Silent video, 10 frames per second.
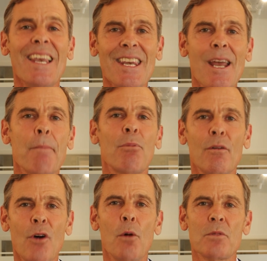
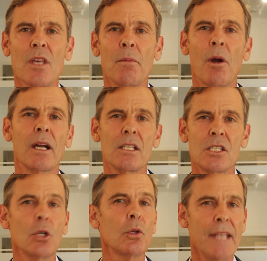number of homes on the market,
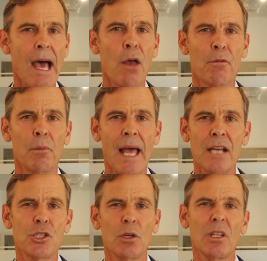still down from
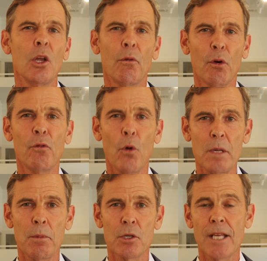last year, a little over
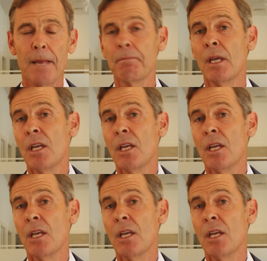forty percent.